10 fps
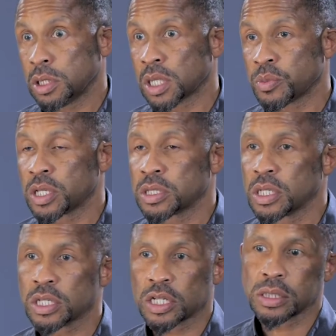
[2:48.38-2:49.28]

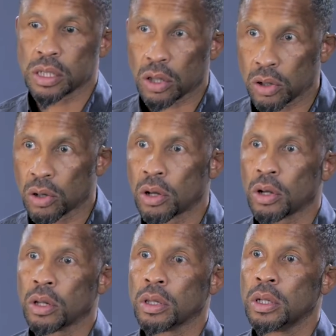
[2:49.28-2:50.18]
substances such as
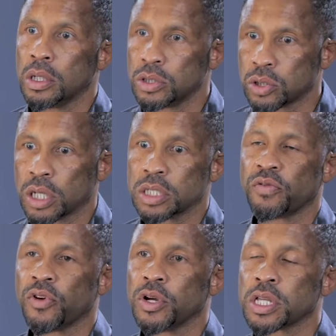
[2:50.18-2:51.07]
alcohol, drugs,
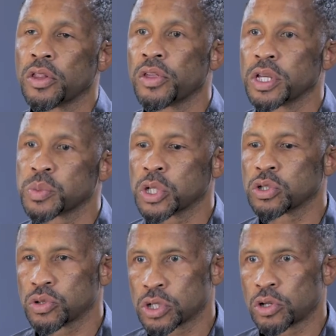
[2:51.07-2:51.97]
and various other things,
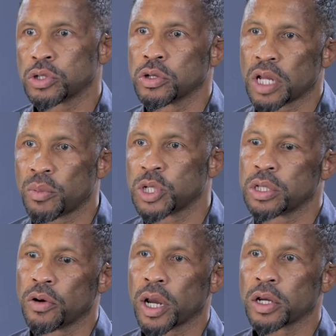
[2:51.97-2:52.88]
because those can also damage
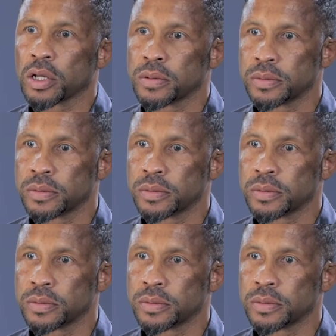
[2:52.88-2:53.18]
the erection.